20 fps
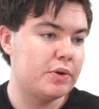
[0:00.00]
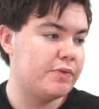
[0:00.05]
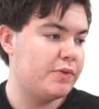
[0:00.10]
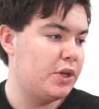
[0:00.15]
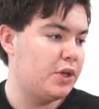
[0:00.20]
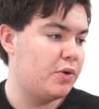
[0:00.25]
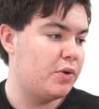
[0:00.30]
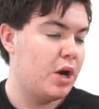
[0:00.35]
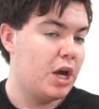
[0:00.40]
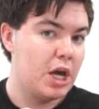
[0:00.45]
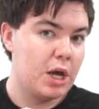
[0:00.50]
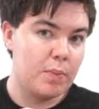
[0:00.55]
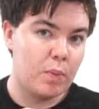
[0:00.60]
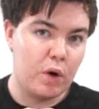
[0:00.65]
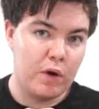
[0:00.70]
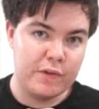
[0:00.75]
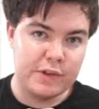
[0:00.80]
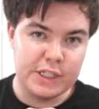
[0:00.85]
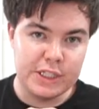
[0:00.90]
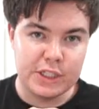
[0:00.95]
review
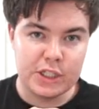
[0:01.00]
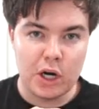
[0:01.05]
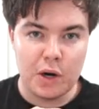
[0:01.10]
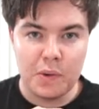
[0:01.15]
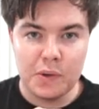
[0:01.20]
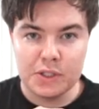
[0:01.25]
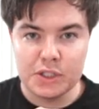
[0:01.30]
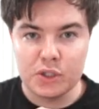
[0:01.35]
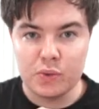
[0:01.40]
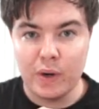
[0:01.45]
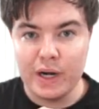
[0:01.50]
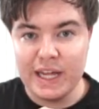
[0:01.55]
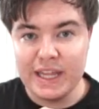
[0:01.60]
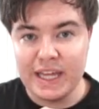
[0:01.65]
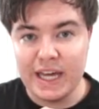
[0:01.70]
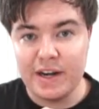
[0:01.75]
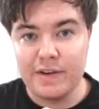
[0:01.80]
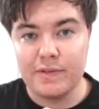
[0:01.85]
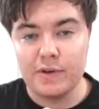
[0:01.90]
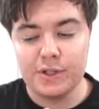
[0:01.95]
more of the Star Wars 20th
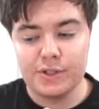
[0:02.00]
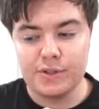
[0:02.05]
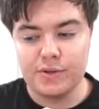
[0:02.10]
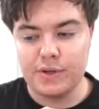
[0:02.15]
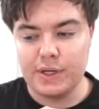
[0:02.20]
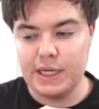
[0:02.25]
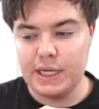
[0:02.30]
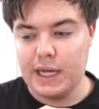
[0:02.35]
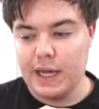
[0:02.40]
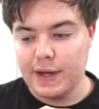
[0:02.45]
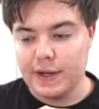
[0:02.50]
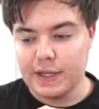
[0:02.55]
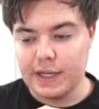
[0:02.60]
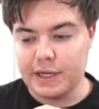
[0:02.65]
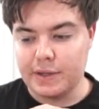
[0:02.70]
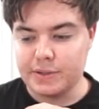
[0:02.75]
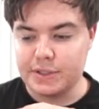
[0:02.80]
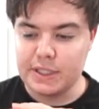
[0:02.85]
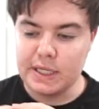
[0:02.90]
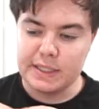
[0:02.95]
Anniversary
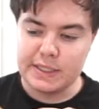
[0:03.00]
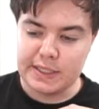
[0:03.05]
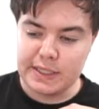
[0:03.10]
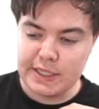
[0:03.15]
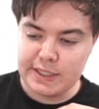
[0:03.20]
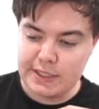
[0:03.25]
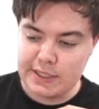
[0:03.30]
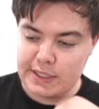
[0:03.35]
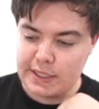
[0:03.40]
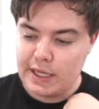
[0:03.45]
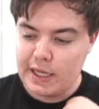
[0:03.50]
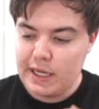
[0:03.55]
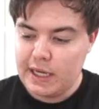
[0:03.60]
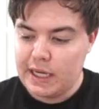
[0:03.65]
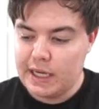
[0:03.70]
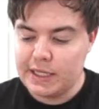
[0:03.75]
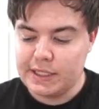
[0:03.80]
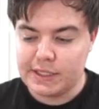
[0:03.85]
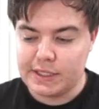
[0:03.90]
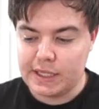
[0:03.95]
LEGO sets. This
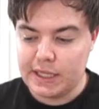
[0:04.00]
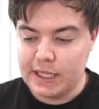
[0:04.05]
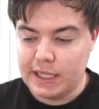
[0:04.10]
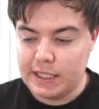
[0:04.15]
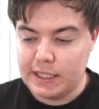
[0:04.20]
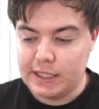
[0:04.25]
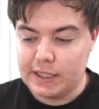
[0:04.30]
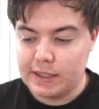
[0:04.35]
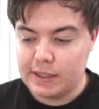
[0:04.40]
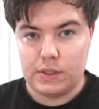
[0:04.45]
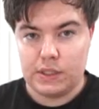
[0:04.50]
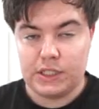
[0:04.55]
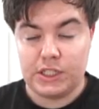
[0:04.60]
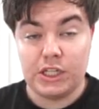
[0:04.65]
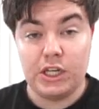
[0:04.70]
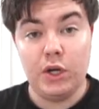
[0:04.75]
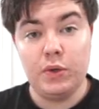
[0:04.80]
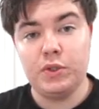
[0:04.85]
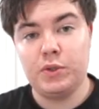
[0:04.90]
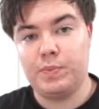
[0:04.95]
is the
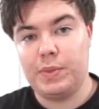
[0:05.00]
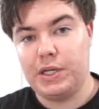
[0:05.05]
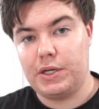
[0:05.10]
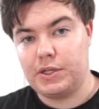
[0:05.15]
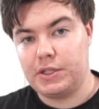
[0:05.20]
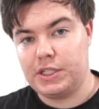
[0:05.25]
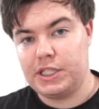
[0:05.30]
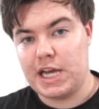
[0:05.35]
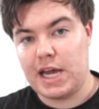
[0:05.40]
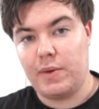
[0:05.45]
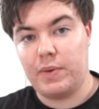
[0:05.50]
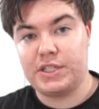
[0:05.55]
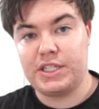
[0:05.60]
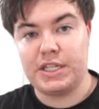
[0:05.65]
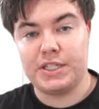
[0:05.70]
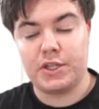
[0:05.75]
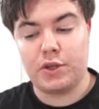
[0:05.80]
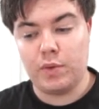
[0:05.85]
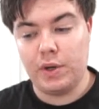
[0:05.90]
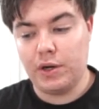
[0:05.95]
Snowspeeder set, which
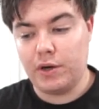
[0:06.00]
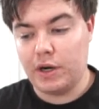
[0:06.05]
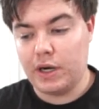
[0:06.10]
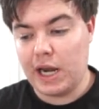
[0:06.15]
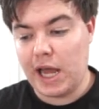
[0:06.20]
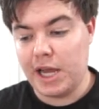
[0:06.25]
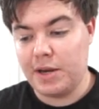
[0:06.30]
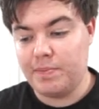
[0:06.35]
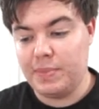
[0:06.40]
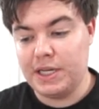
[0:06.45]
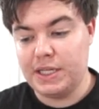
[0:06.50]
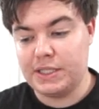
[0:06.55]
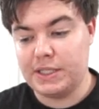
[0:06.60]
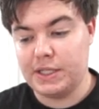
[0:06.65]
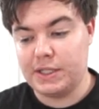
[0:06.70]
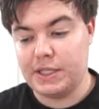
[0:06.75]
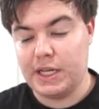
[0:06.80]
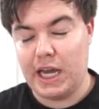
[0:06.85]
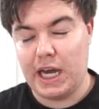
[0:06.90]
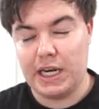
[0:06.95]
has 309
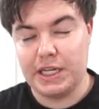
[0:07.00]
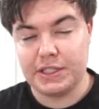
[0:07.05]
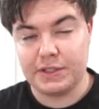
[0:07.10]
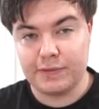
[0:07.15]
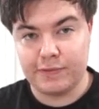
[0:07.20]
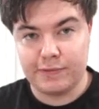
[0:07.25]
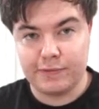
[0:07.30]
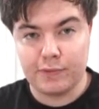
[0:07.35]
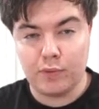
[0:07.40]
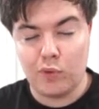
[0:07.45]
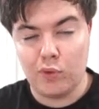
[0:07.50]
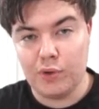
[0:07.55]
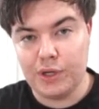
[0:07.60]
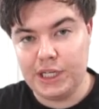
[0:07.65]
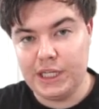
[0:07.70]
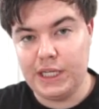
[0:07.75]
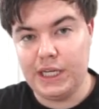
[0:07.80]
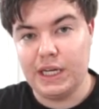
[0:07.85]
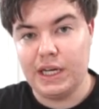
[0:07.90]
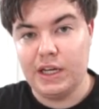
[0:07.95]
pieces and is
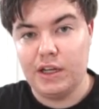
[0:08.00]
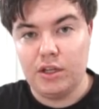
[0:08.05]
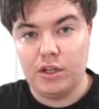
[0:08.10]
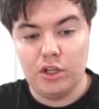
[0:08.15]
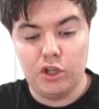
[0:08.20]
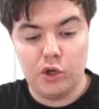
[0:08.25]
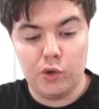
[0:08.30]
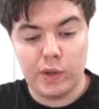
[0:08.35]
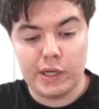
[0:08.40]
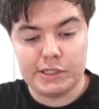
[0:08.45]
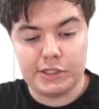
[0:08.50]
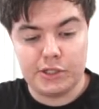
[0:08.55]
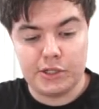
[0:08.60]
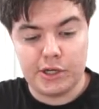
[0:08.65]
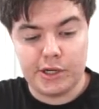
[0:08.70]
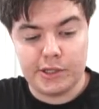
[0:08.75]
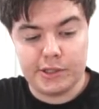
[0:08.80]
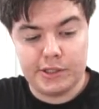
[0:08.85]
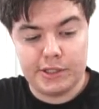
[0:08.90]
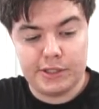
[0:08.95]
40 US
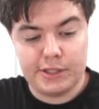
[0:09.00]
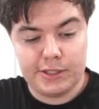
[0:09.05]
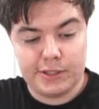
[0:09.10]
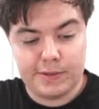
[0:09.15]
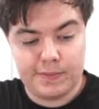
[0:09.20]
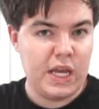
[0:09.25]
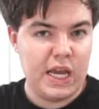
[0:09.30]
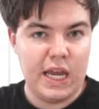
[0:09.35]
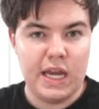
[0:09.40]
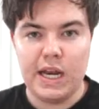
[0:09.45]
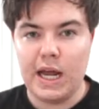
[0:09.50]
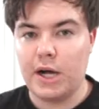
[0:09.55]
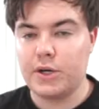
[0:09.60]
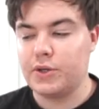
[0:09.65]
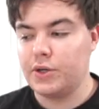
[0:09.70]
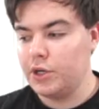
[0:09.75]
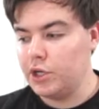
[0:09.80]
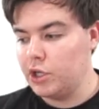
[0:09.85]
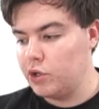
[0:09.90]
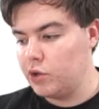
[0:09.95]
dollars. In
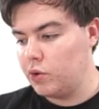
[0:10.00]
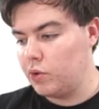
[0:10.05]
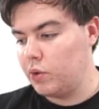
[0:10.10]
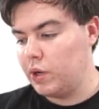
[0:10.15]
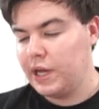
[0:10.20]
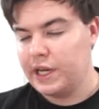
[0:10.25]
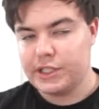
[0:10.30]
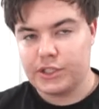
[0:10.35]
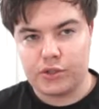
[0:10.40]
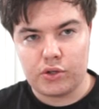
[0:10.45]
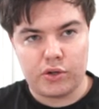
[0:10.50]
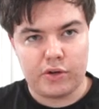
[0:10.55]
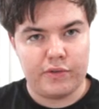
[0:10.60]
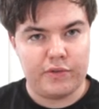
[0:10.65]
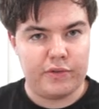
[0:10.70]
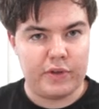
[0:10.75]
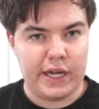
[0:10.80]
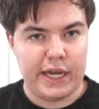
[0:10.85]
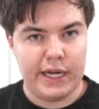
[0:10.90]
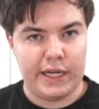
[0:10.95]
our new sort
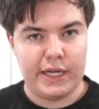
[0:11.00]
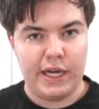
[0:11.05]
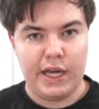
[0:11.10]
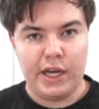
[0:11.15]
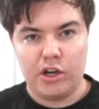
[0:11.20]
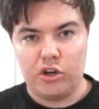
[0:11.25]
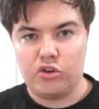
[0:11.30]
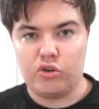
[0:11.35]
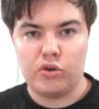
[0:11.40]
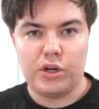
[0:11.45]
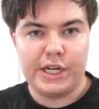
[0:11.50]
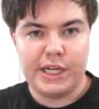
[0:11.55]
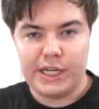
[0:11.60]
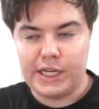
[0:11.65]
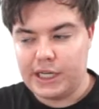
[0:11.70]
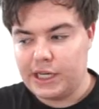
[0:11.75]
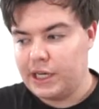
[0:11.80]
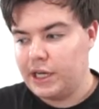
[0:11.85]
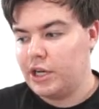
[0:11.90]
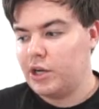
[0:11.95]
of like
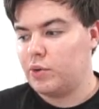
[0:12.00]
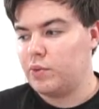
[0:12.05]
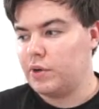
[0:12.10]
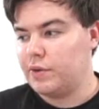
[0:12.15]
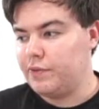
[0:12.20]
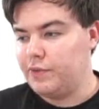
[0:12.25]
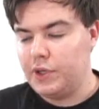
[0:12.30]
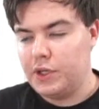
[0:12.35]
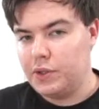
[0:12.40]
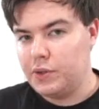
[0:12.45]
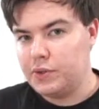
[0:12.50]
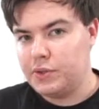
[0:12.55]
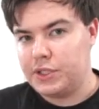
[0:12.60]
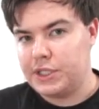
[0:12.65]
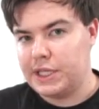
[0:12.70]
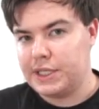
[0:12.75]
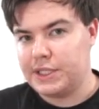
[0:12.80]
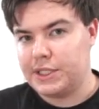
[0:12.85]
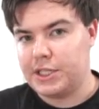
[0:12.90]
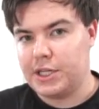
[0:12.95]
critic review
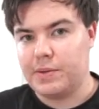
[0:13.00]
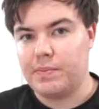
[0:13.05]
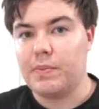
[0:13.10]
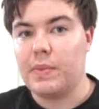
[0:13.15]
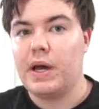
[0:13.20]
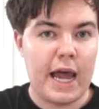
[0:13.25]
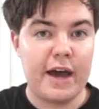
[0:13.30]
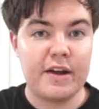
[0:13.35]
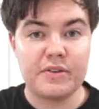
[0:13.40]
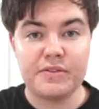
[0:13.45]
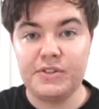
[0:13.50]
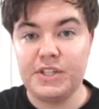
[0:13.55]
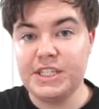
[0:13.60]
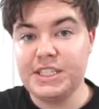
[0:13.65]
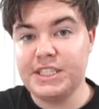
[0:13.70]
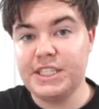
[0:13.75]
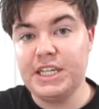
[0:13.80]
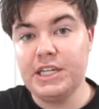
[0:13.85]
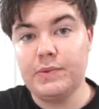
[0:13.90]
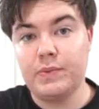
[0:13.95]
system, out of
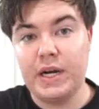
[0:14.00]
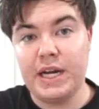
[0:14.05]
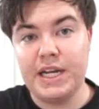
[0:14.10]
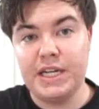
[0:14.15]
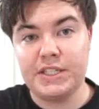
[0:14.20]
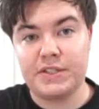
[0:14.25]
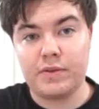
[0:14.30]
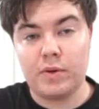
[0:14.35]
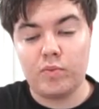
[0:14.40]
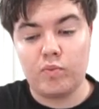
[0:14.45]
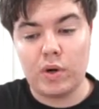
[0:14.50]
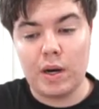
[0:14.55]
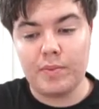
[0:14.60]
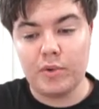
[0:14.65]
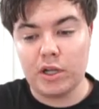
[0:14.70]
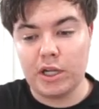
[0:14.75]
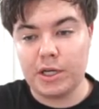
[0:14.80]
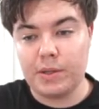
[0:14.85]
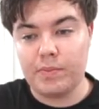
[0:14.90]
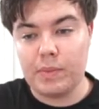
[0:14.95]
16 ratings from
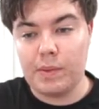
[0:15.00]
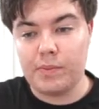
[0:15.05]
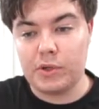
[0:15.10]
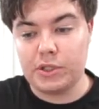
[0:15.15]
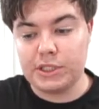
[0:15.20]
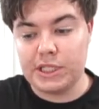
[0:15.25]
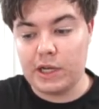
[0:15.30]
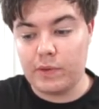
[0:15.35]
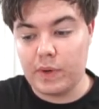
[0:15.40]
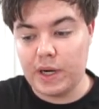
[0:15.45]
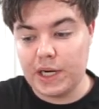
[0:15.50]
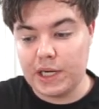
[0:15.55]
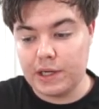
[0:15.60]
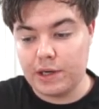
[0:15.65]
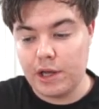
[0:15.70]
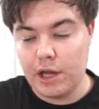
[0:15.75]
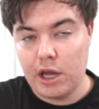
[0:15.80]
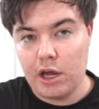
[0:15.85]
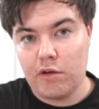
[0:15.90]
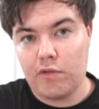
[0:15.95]
Rebel members that
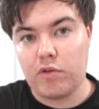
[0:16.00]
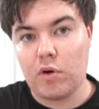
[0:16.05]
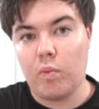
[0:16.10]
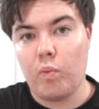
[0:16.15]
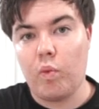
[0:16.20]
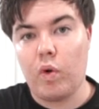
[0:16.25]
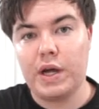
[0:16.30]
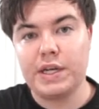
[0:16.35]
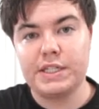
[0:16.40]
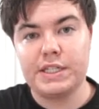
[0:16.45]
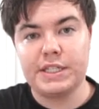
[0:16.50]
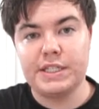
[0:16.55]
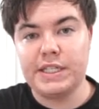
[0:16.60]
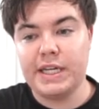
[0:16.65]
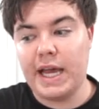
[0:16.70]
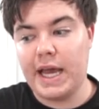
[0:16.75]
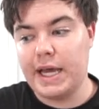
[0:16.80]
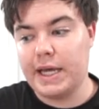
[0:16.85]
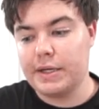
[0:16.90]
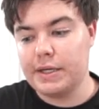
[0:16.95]
rated from 1 to
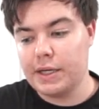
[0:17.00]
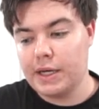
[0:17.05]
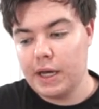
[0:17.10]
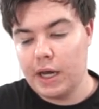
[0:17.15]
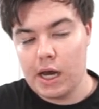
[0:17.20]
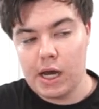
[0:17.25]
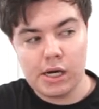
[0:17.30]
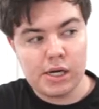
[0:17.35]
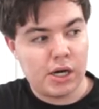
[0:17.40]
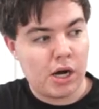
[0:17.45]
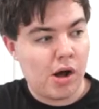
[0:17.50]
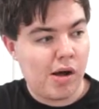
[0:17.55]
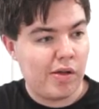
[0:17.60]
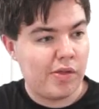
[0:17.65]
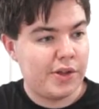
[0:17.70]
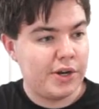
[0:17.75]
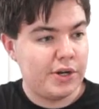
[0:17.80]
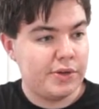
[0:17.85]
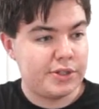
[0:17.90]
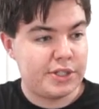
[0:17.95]
10 uh, all
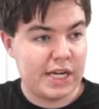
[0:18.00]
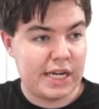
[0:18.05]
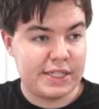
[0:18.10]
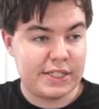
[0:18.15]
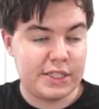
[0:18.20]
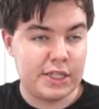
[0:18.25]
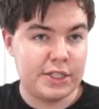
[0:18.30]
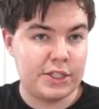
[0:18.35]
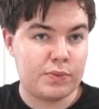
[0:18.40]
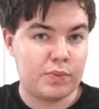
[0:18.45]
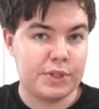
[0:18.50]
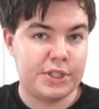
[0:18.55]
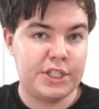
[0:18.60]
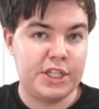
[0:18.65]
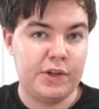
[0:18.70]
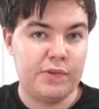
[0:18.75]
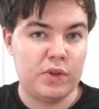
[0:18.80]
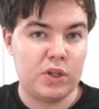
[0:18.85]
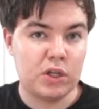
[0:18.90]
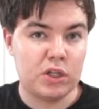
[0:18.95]
the new sets, this
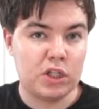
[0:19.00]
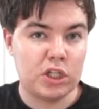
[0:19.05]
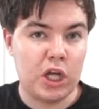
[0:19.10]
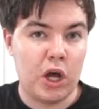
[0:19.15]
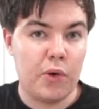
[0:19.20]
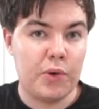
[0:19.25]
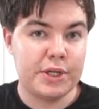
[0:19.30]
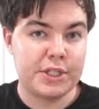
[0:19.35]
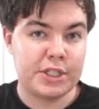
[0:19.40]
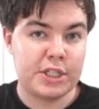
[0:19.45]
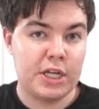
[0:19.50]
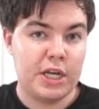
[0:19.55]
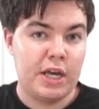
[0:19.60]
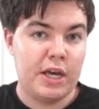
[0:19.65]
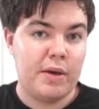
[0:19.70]
received the lowest